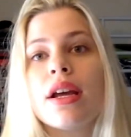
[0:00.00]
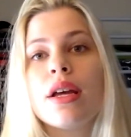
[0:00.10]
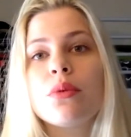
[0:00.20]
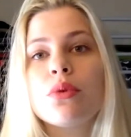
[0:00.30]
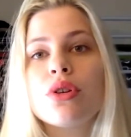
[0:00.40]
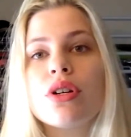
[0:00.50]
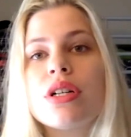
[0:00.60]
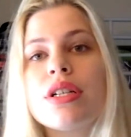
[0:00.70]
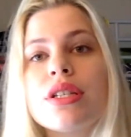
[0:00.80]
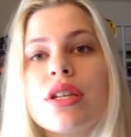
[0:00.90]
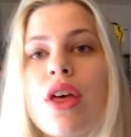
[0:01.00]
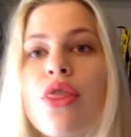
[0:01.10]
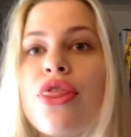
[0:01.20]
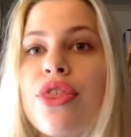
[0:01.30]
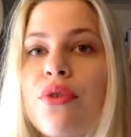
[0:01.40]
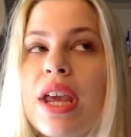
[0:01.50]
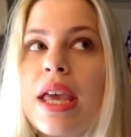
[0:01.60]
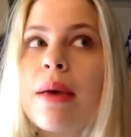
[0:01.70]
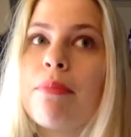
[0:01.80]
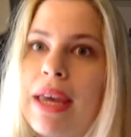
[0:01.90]
it was
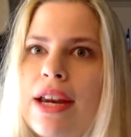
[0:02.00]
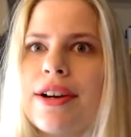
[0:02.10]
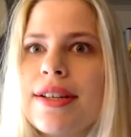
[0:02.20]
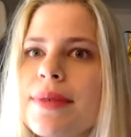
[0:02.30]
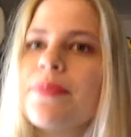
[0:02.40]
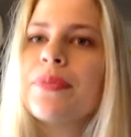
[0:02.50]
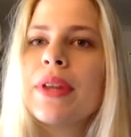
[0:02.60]
3 meters.